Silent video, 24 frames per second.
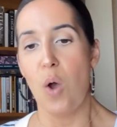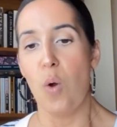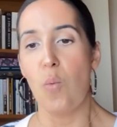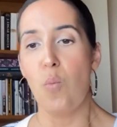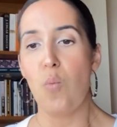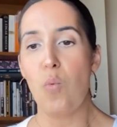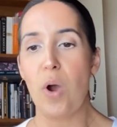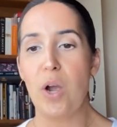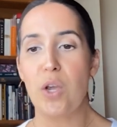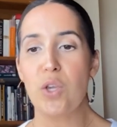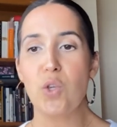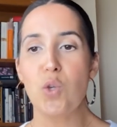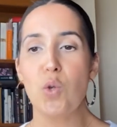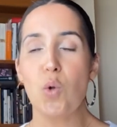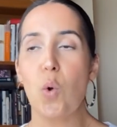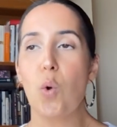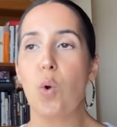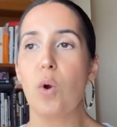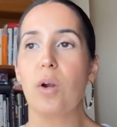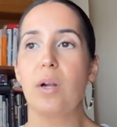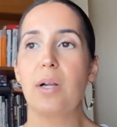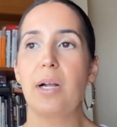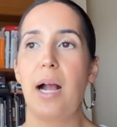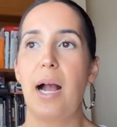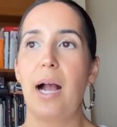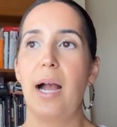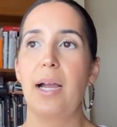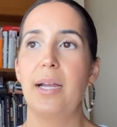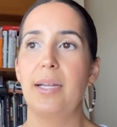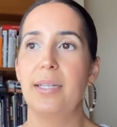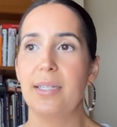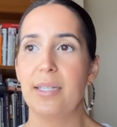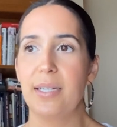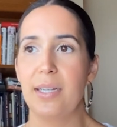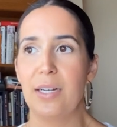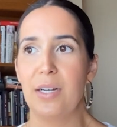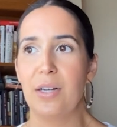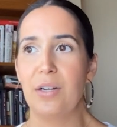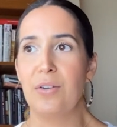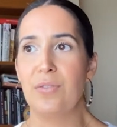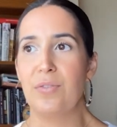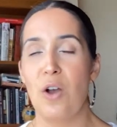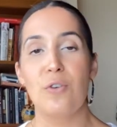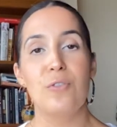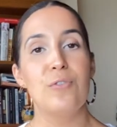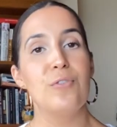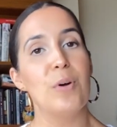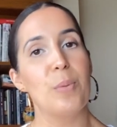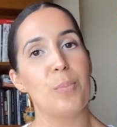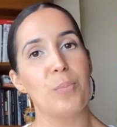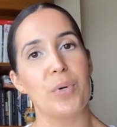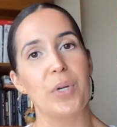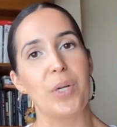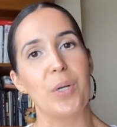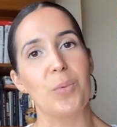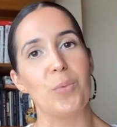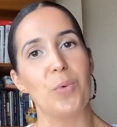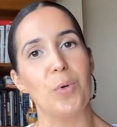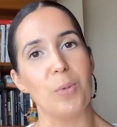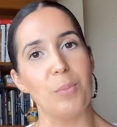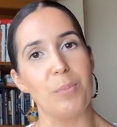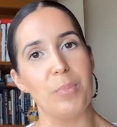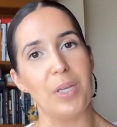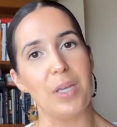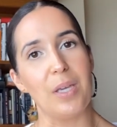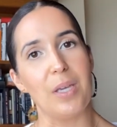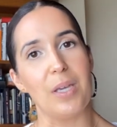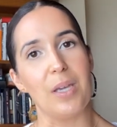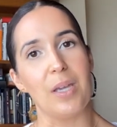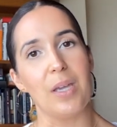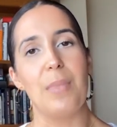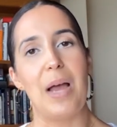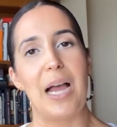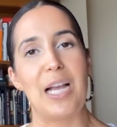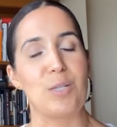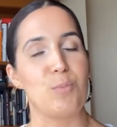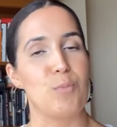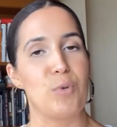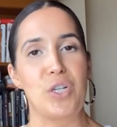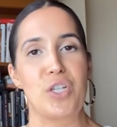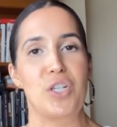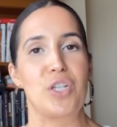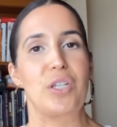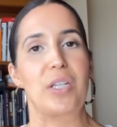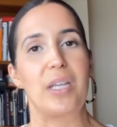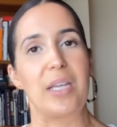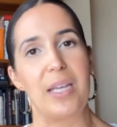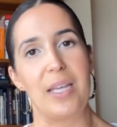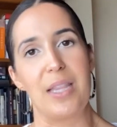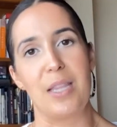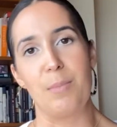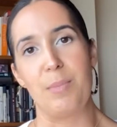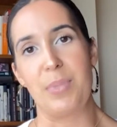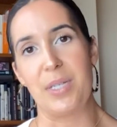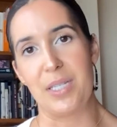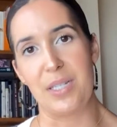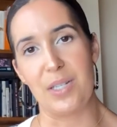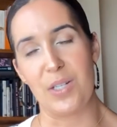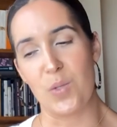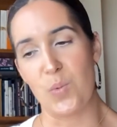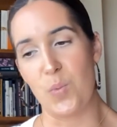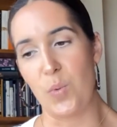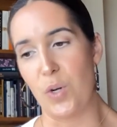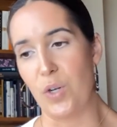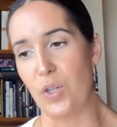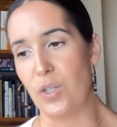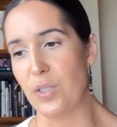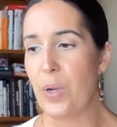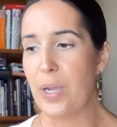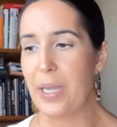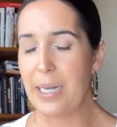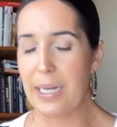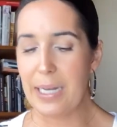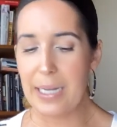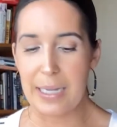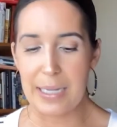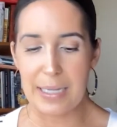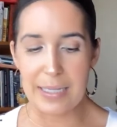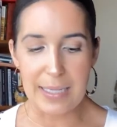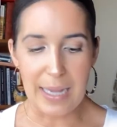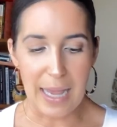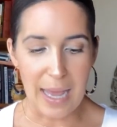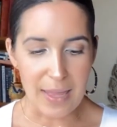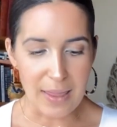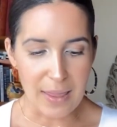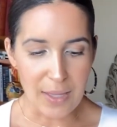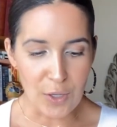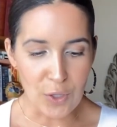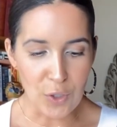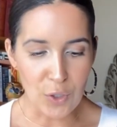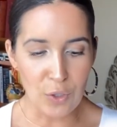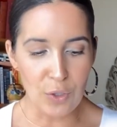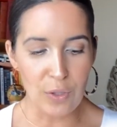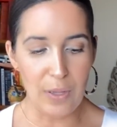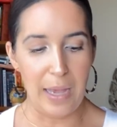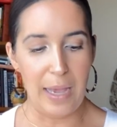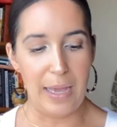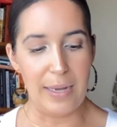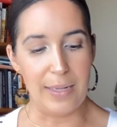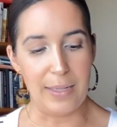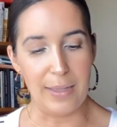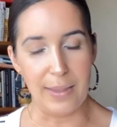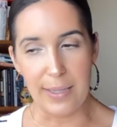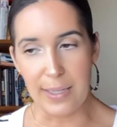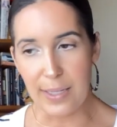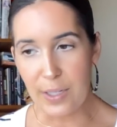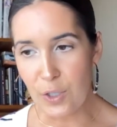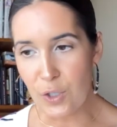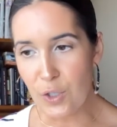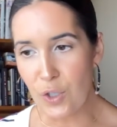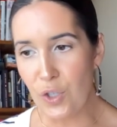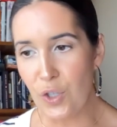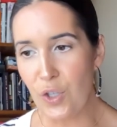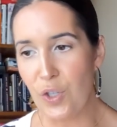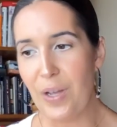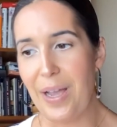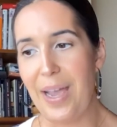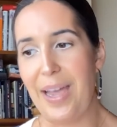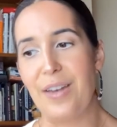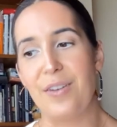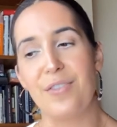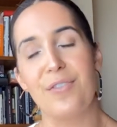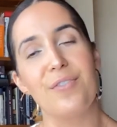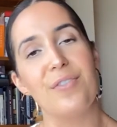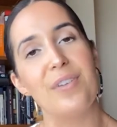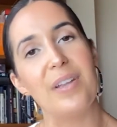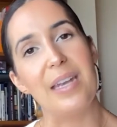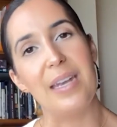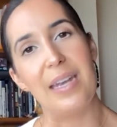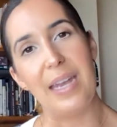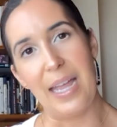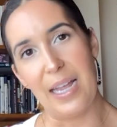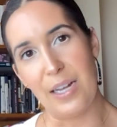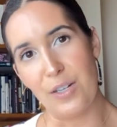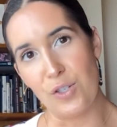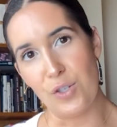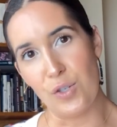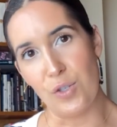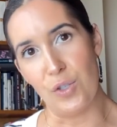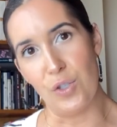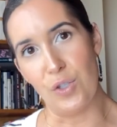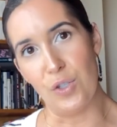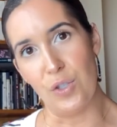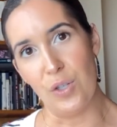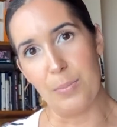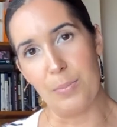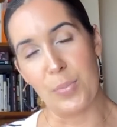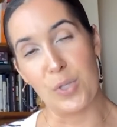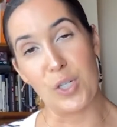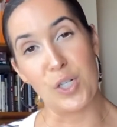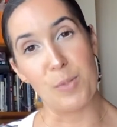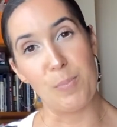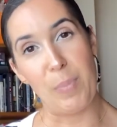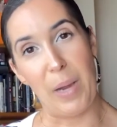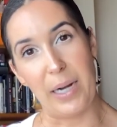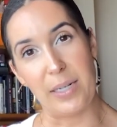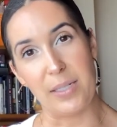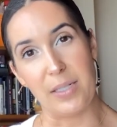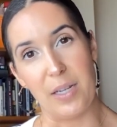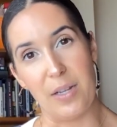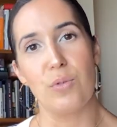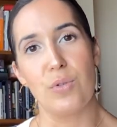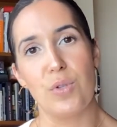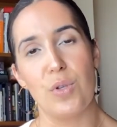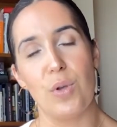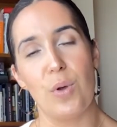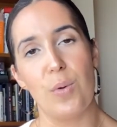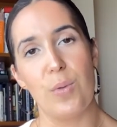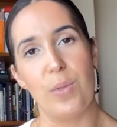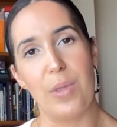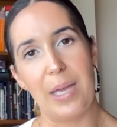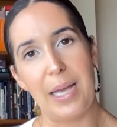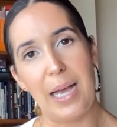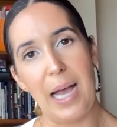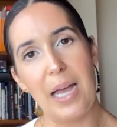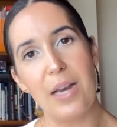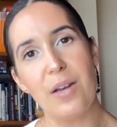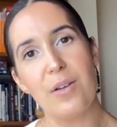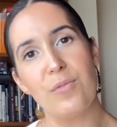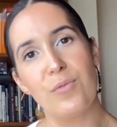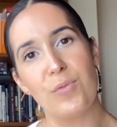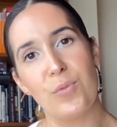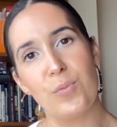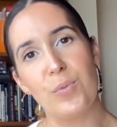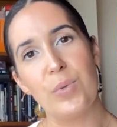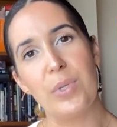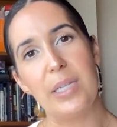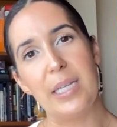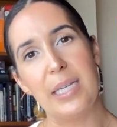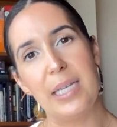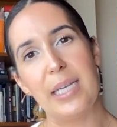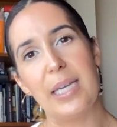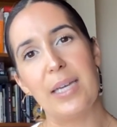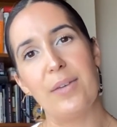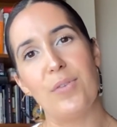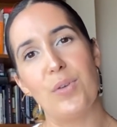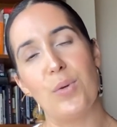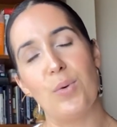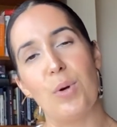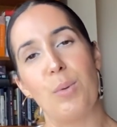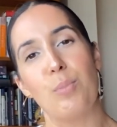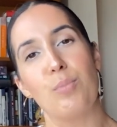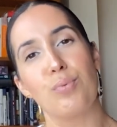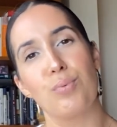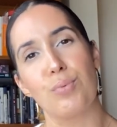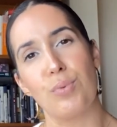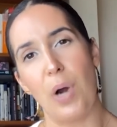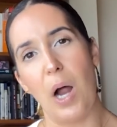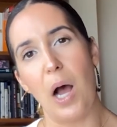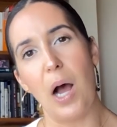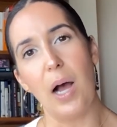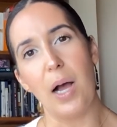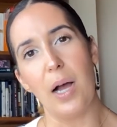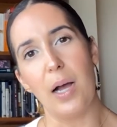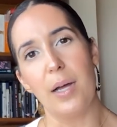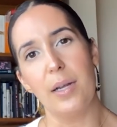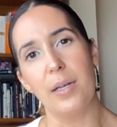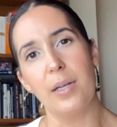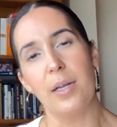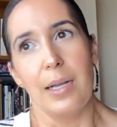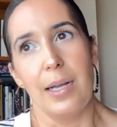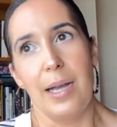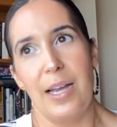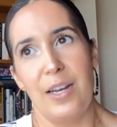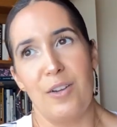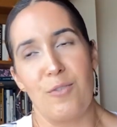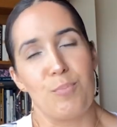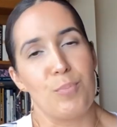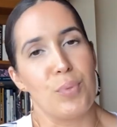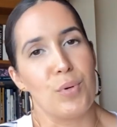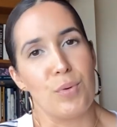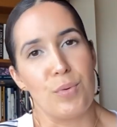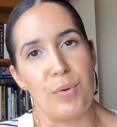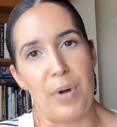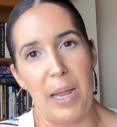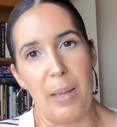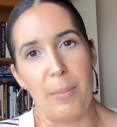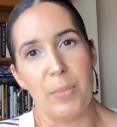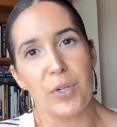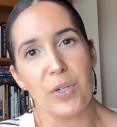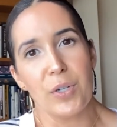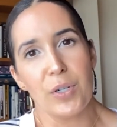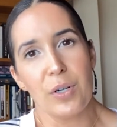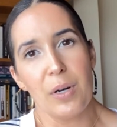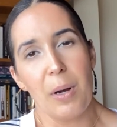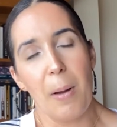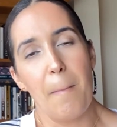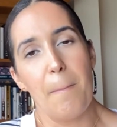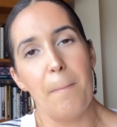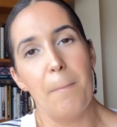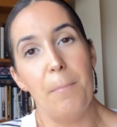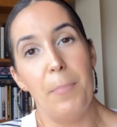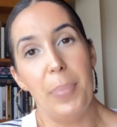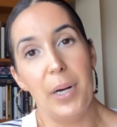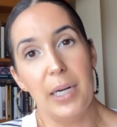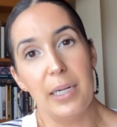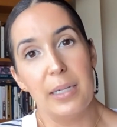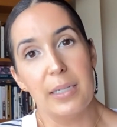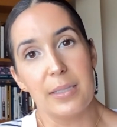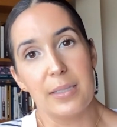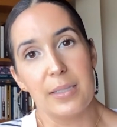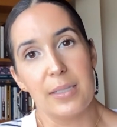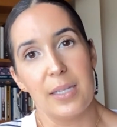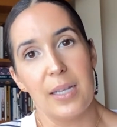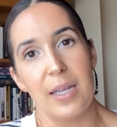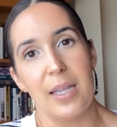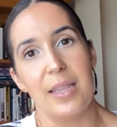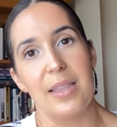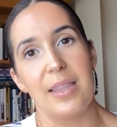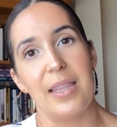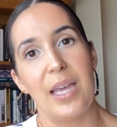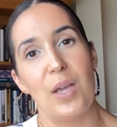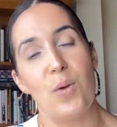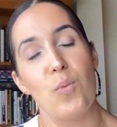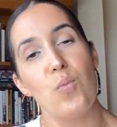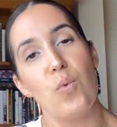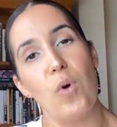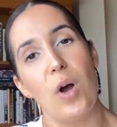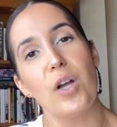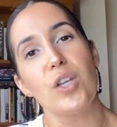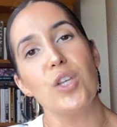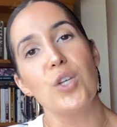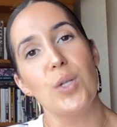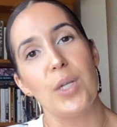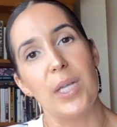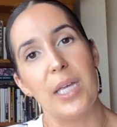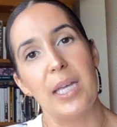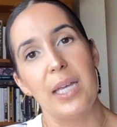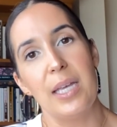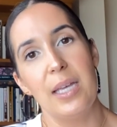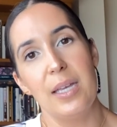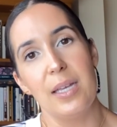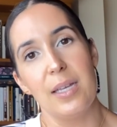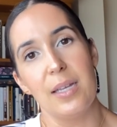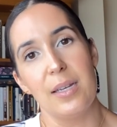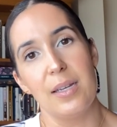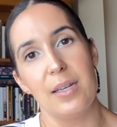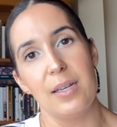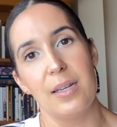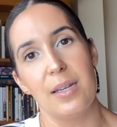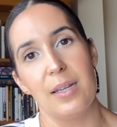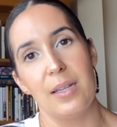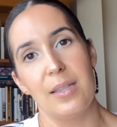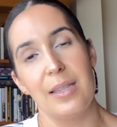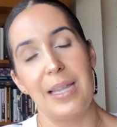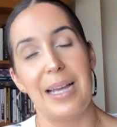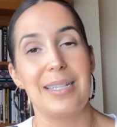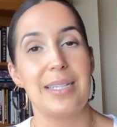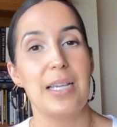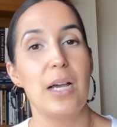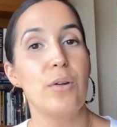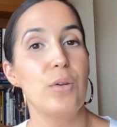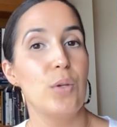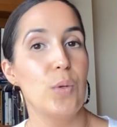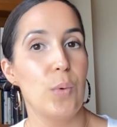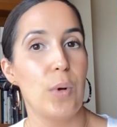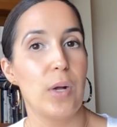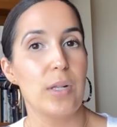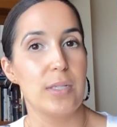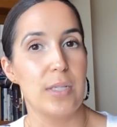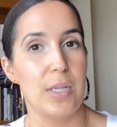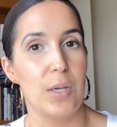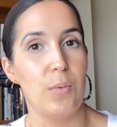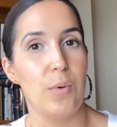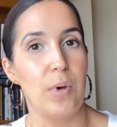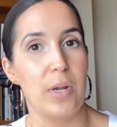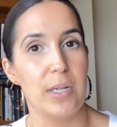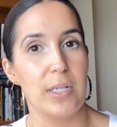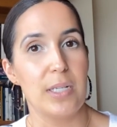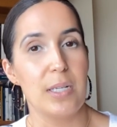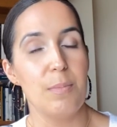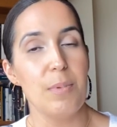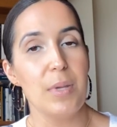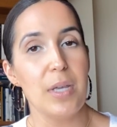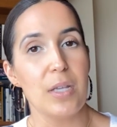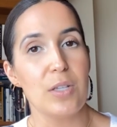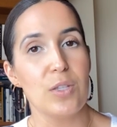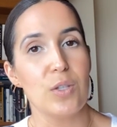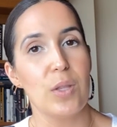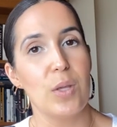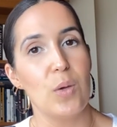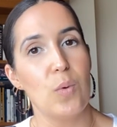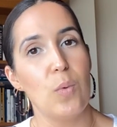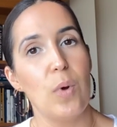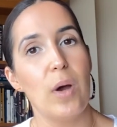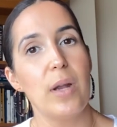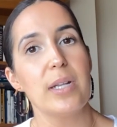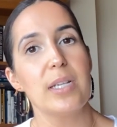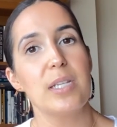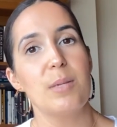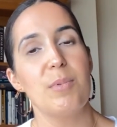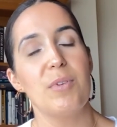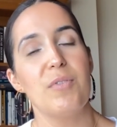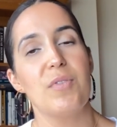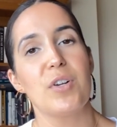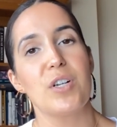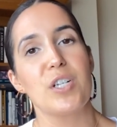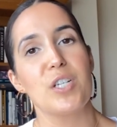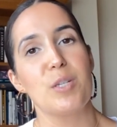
What your kind of footprint will be aspirationally in the business world. It is ethical, analytical, and financial perspective. So they kind of really give you a broad kind of parameter, but they want you to hit, that's how nuanced they want it to be. So they want it to be very